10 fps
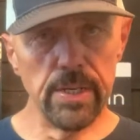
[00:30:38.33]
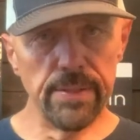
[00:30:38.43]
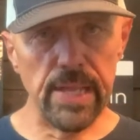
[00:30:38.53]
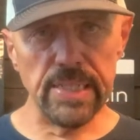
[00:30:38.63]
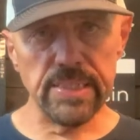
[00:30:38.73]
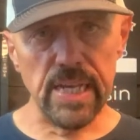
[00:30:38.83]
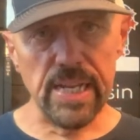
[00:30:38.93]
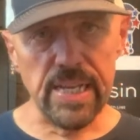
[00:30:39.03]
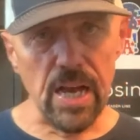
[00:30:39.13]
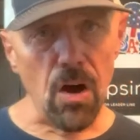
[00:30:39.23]
That's the
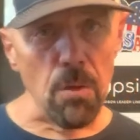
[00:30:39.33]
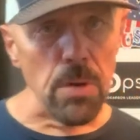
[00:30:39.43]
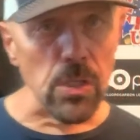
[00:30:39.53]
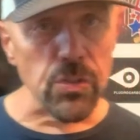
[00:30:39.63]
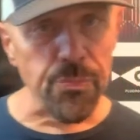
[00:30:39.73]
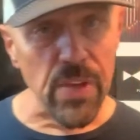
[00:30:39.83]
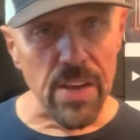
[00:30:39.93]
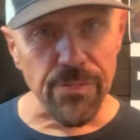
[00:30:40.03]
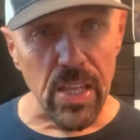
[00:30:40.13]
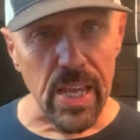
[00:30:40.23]
idea. Almost
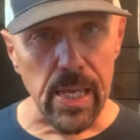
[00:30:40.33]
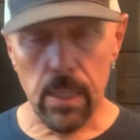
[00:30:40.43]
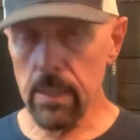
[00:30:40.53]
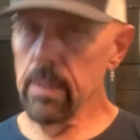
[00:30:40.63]
50!